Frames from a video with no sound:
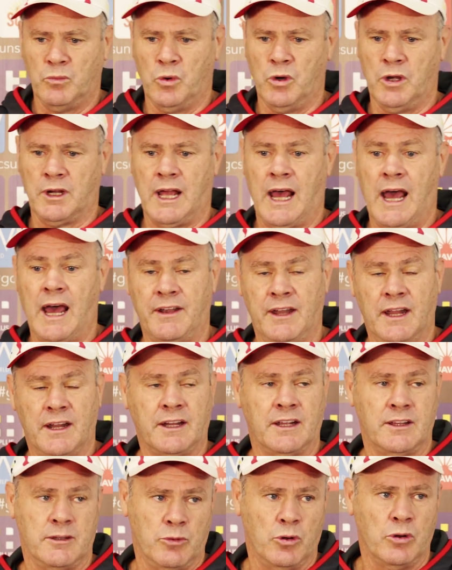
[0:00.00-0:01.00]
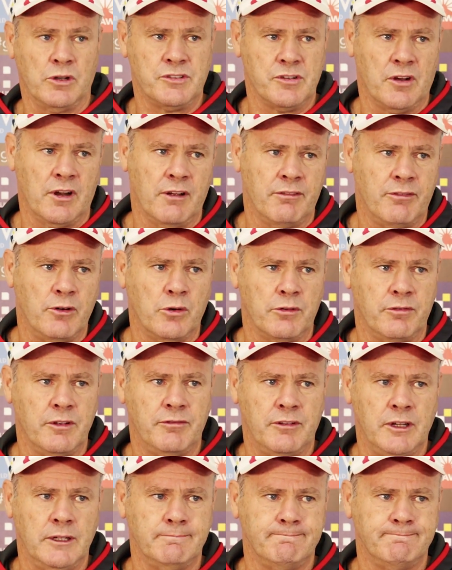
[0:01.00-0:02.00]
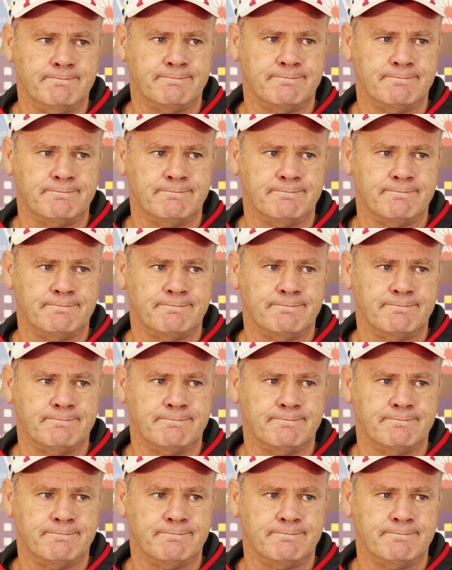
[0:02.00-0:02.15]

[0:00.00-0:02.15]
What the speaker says: work hard now to get the ball inside our forward 50.